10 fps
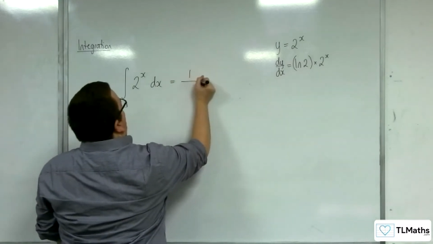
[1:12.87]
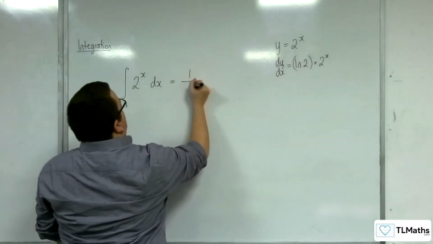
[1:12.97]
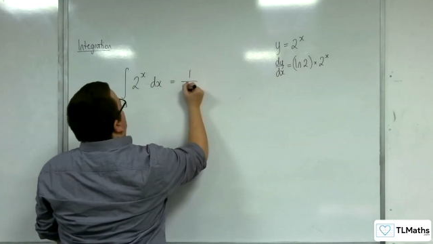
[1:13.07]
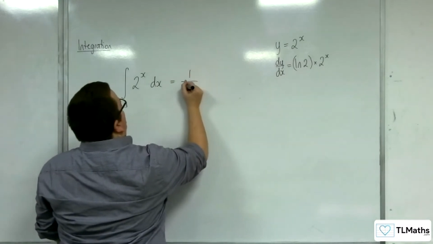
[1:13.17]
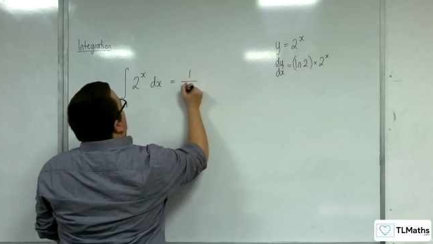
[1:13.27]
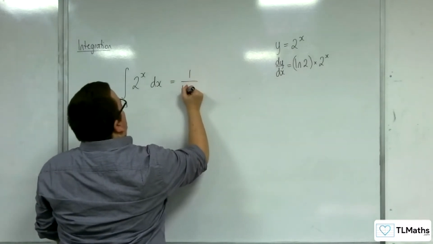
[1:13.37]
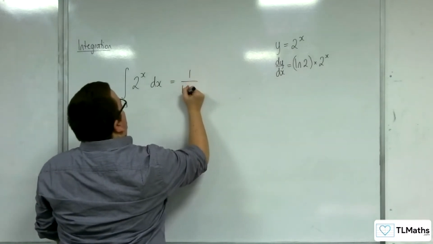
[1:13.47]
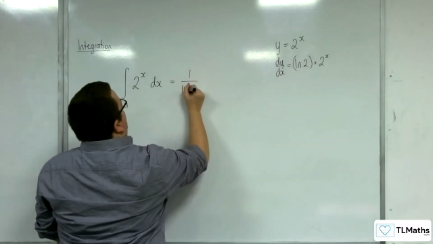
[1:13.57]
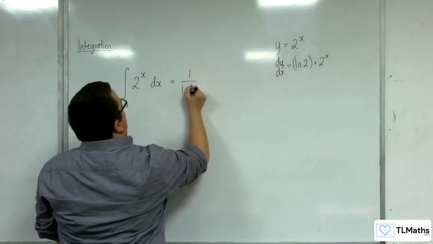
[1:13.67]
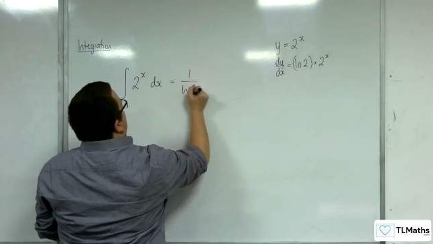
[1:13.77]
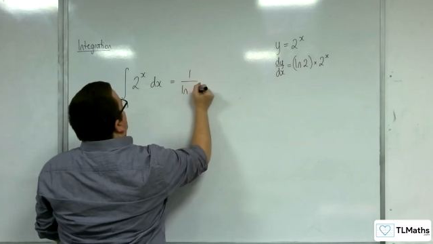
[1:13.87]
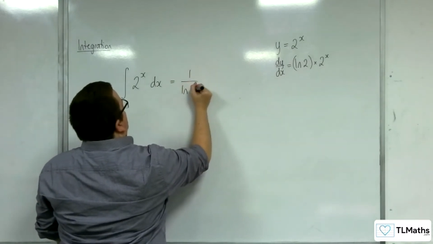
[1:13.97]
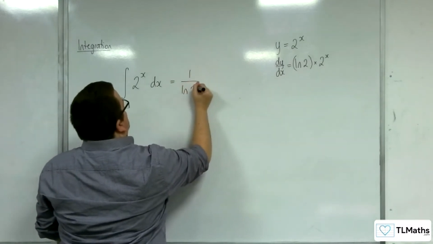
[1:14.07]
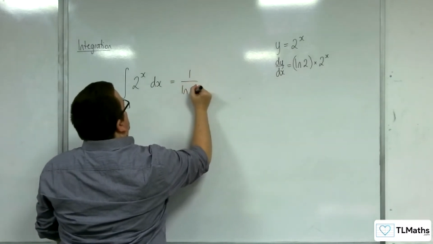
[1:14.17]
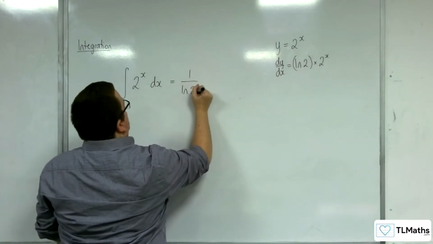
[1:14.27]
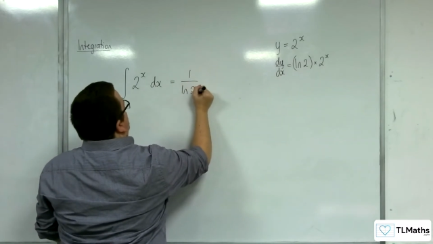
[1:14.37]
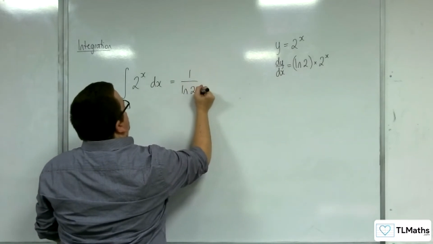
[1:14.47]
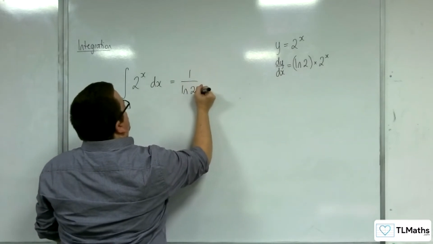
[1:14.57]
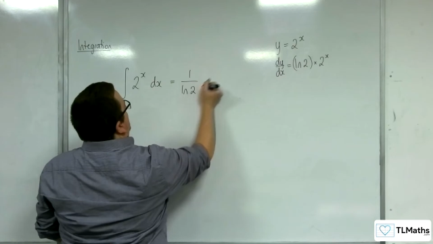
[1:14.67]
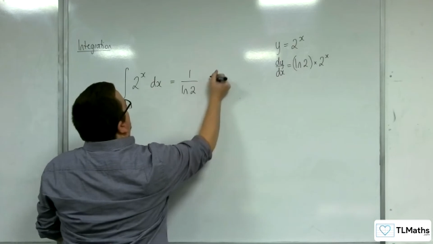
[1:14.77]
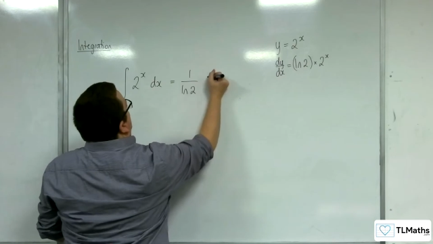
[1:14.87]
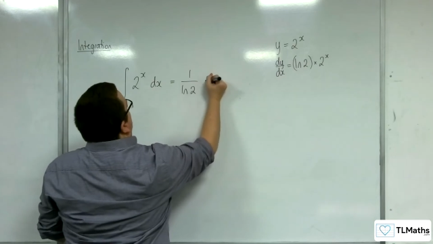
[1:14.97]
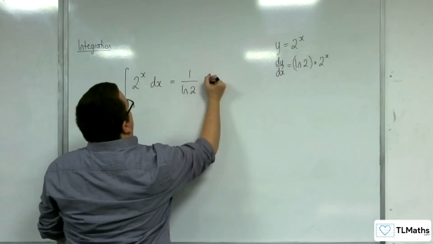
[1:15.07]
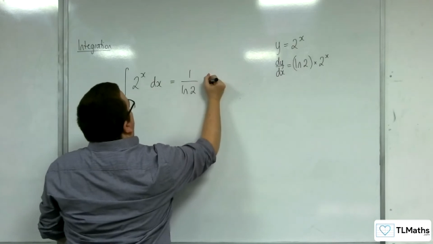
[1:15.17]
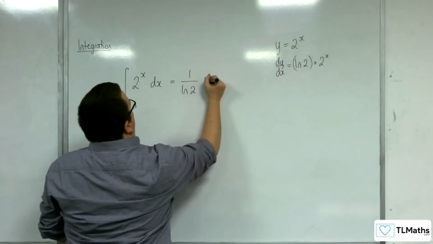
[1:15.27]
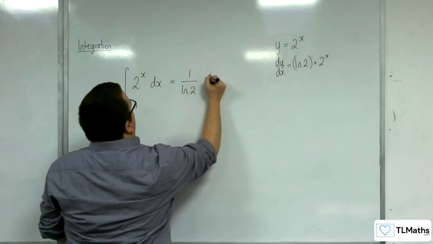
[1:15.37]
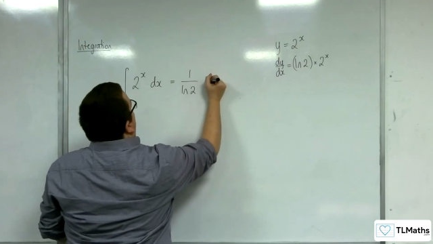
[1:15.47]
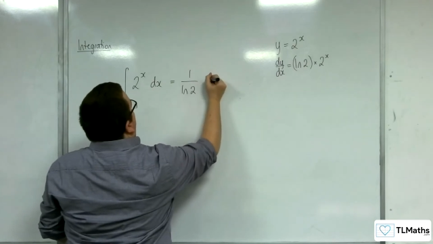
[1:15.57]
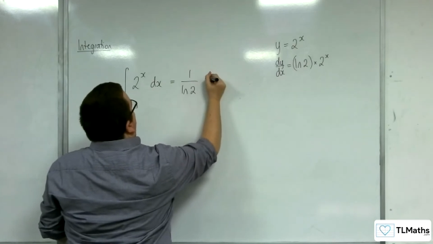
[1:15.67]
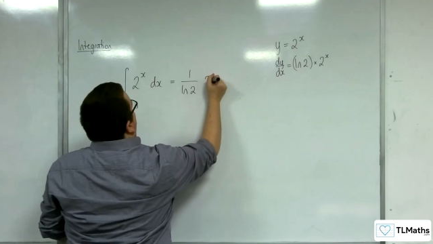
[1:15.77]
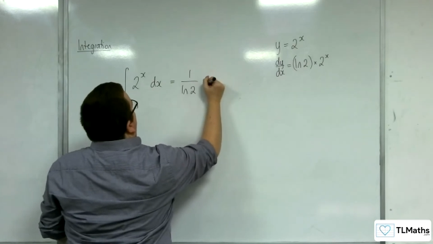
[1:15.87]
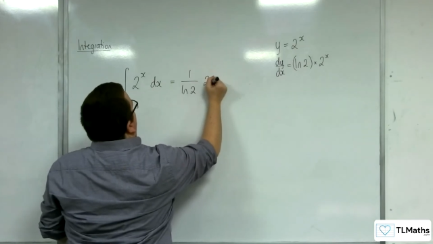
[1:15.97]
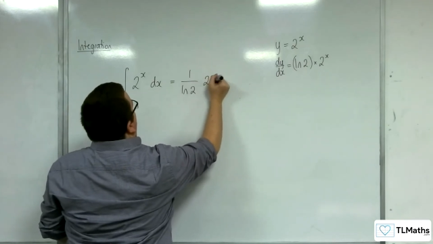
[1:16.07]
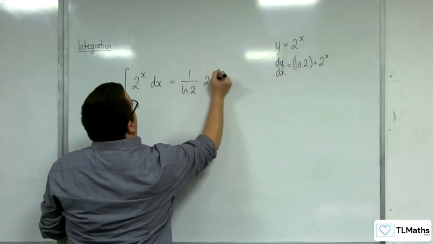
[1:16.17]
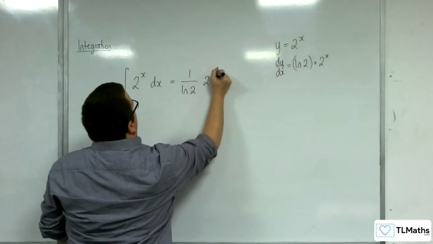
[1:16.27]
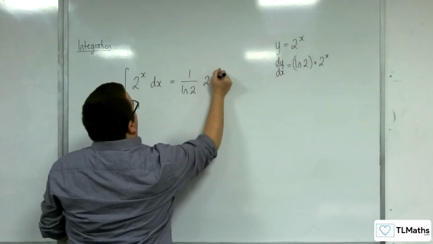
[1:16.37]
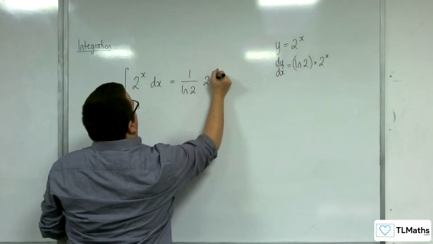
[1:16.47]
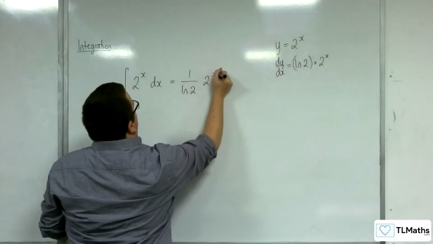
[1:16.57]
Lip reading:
Nobody's mouth can be seen.